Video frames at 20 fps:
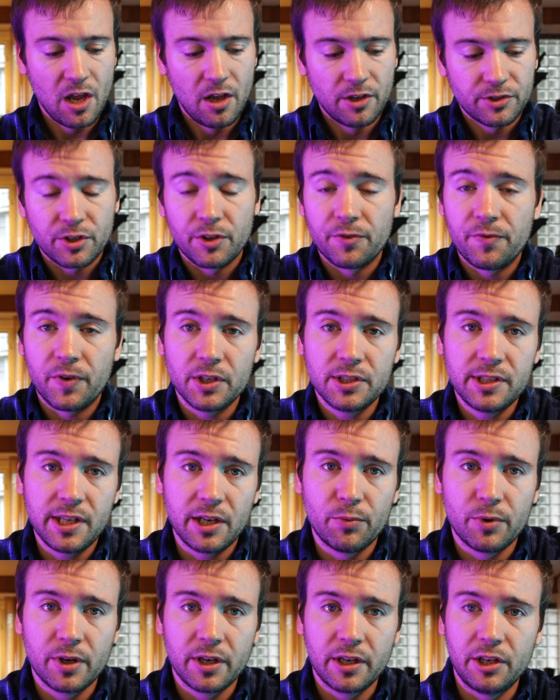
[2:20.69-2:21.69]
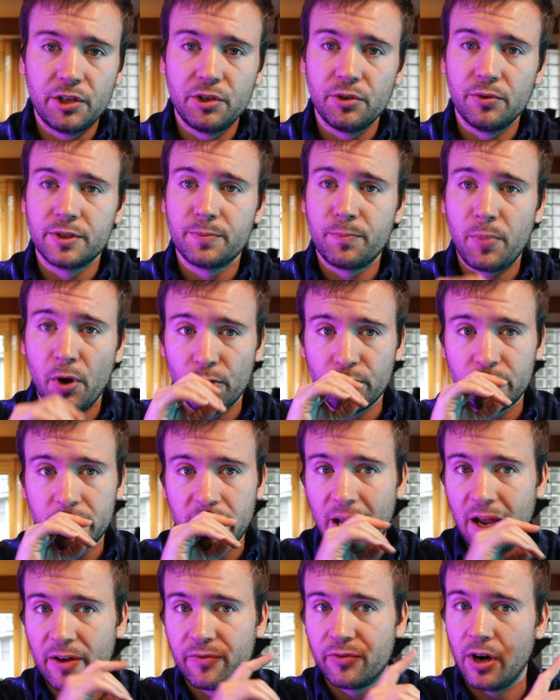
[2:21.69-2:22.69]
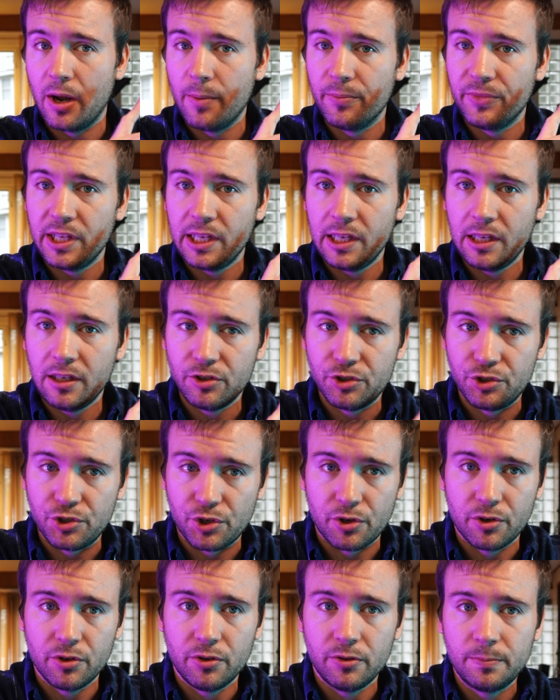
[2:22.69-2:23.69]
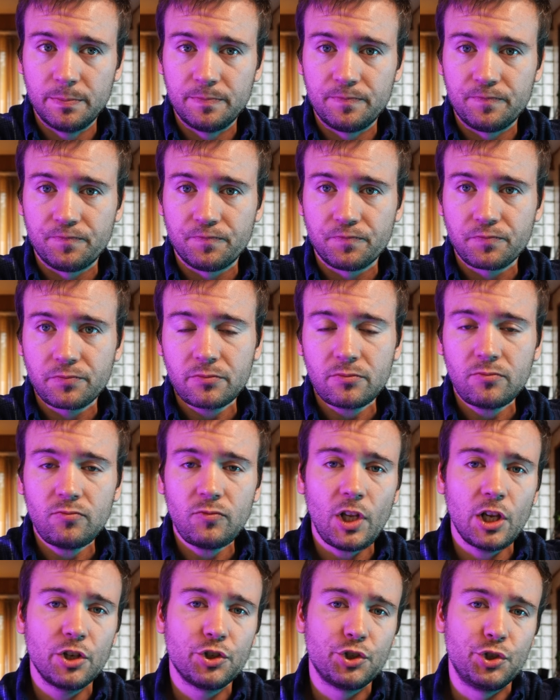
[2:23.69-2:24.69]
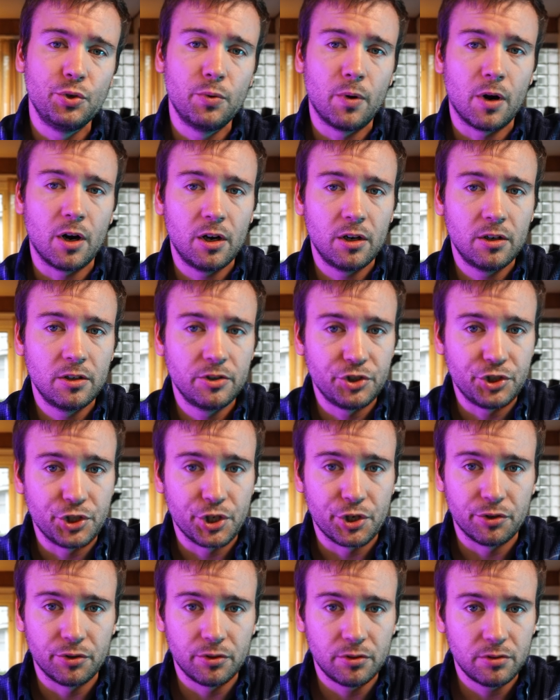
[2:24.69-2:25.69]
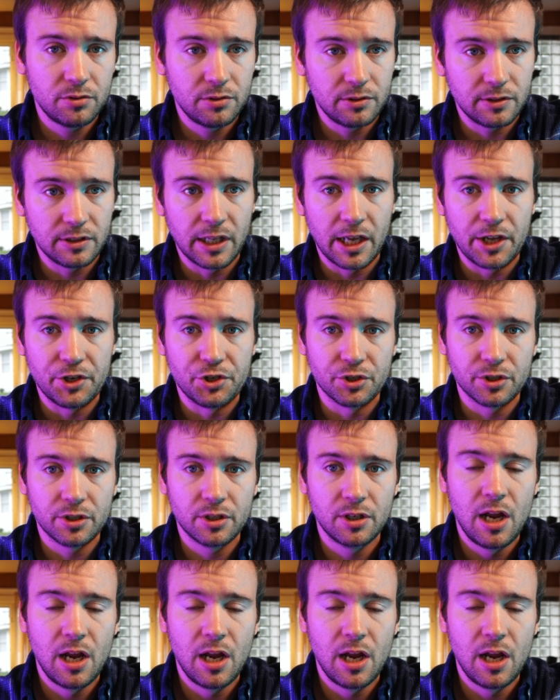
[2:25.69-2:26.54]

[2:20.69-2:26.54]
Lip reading: So the first thing we're going to do is post from the journal to our general ledger,